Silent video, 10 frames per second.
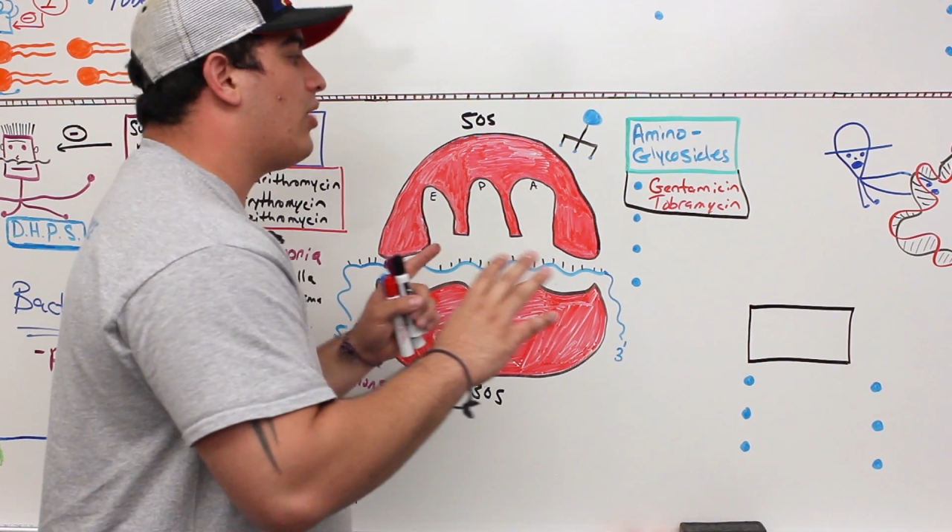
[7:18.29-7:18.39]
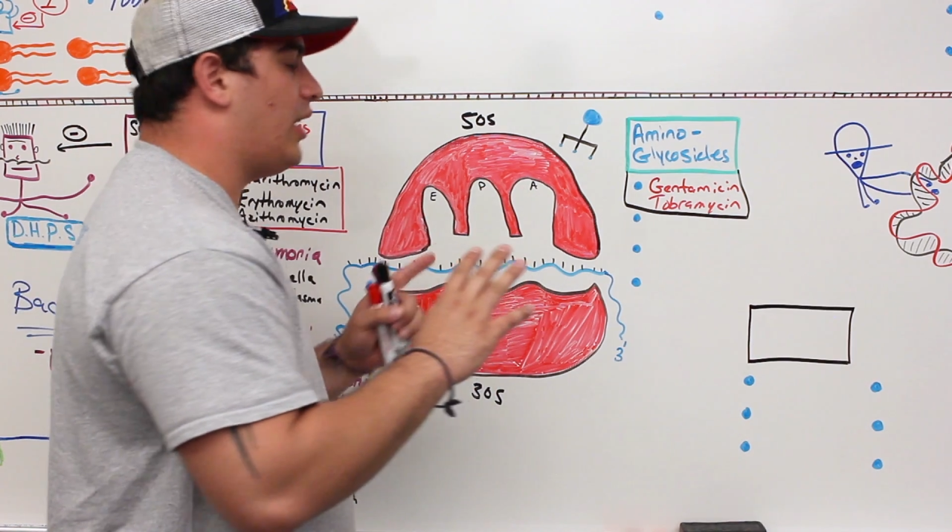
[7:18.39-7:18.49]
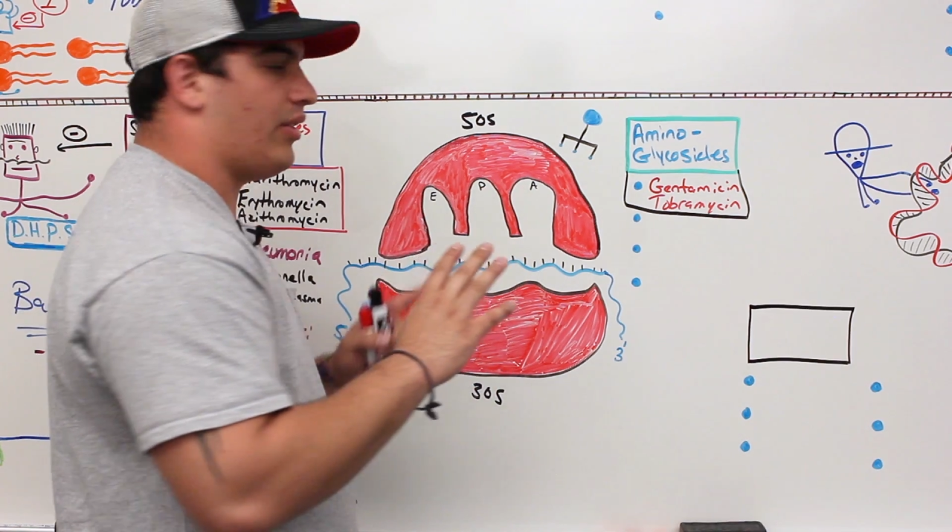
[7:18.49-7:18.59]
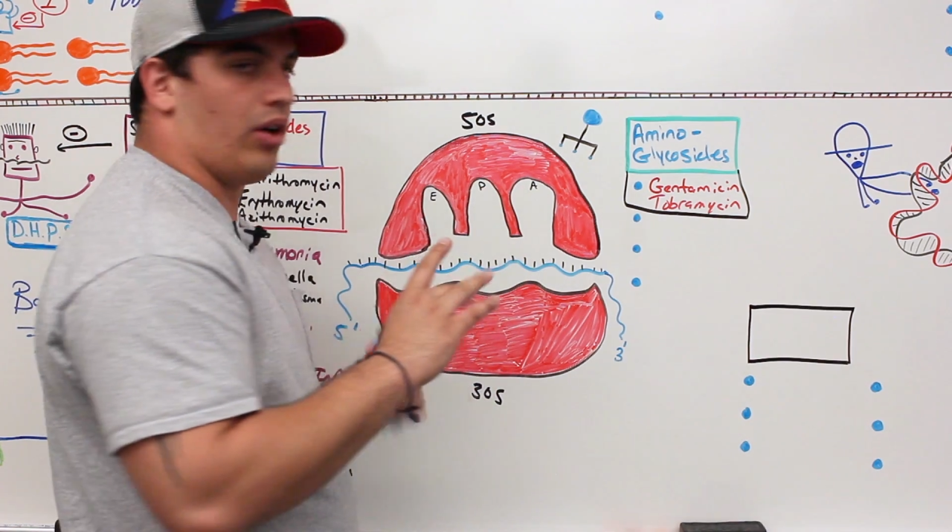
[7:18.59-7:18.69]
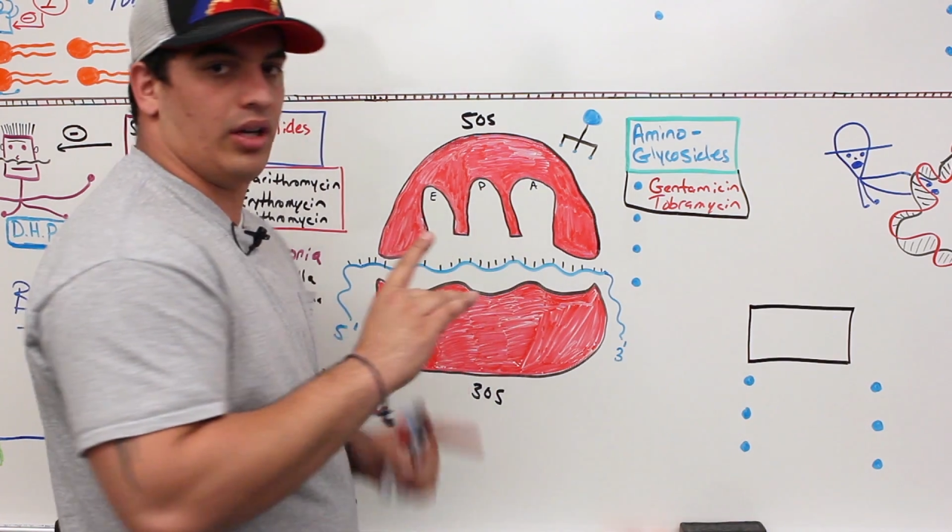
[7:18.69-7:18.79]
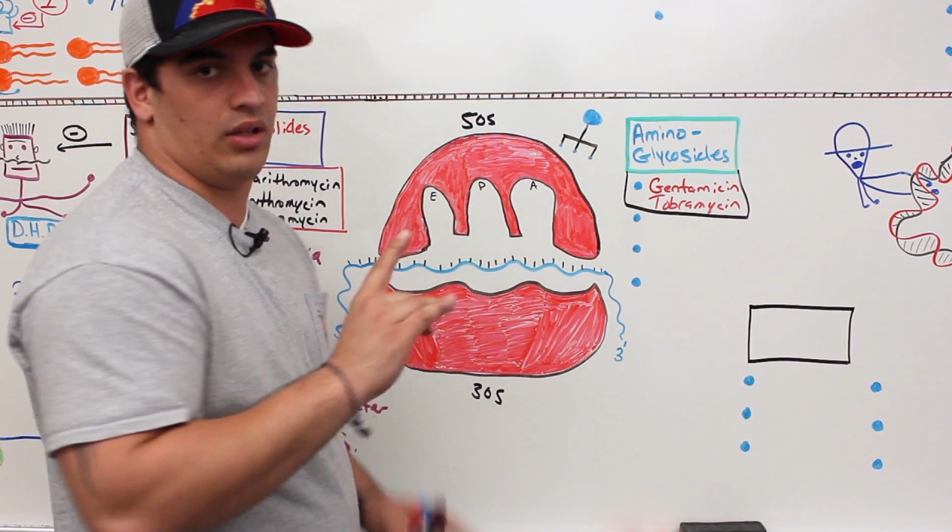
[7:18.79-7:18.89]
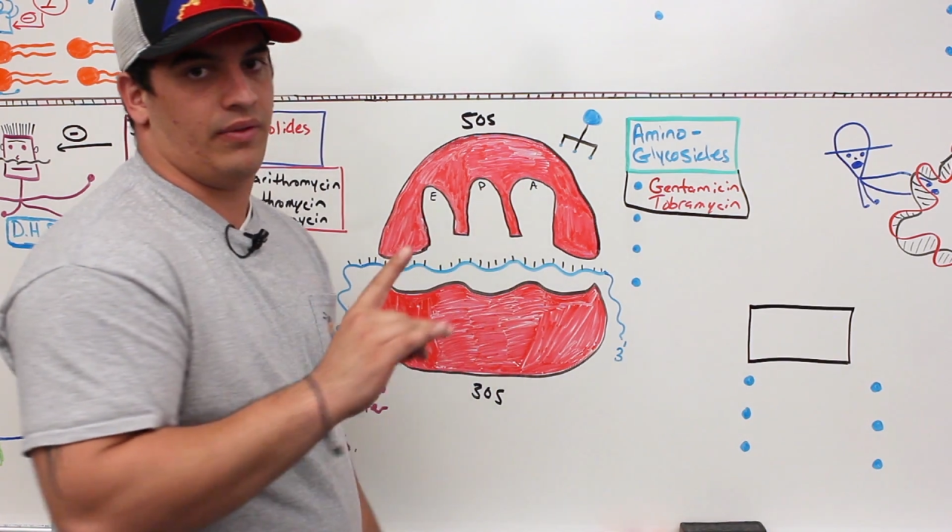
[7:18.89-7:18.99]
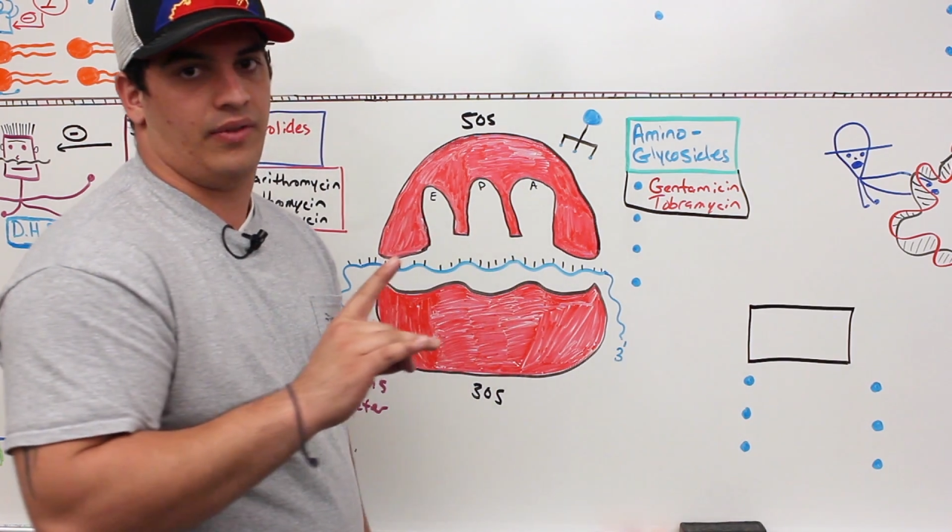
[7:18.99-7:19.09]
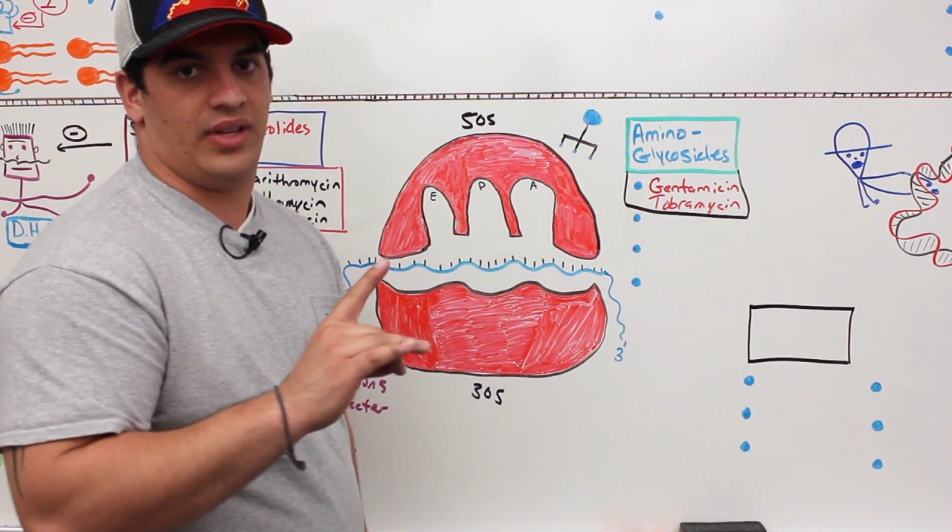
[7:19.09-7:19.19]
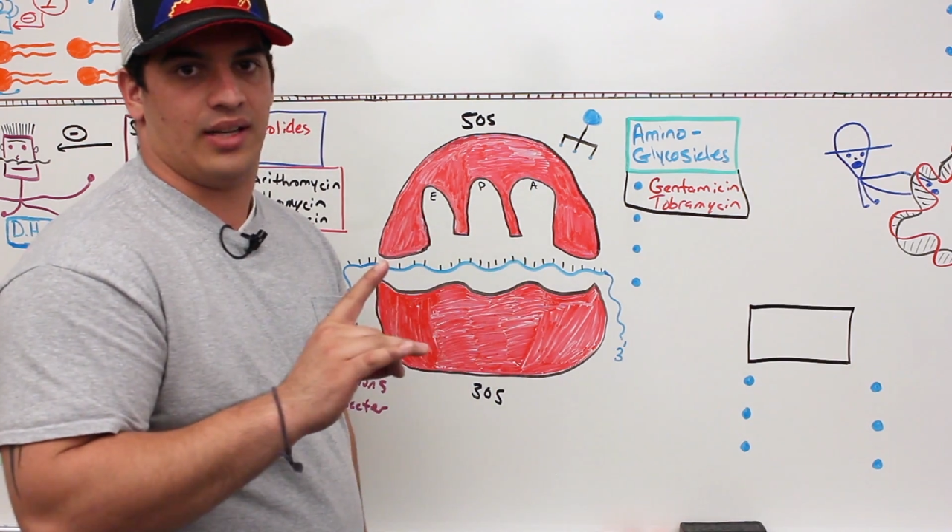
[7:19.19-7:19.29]
do they target the
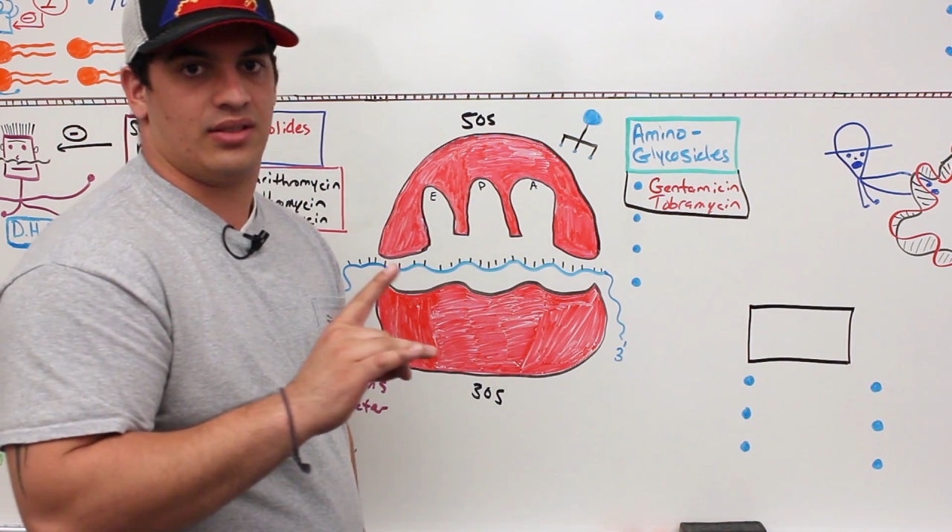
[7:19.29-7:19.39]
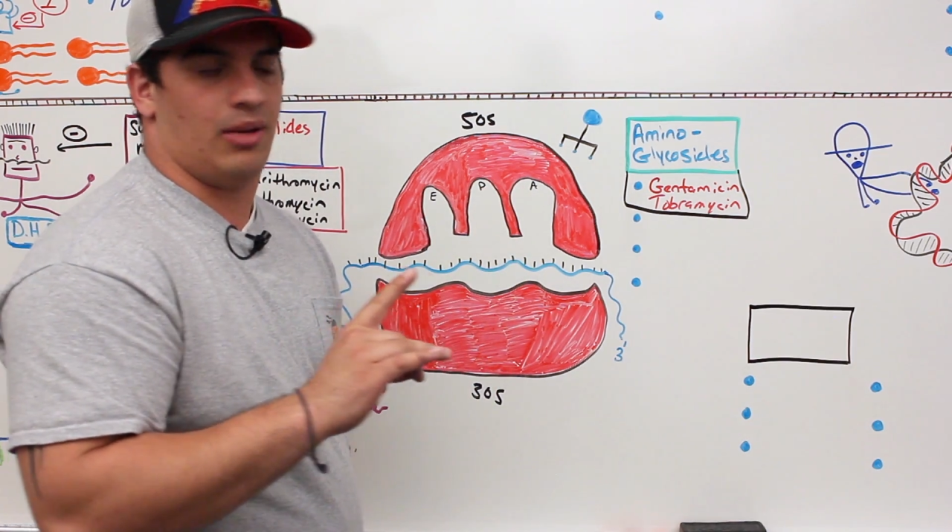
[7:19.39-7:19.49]
50S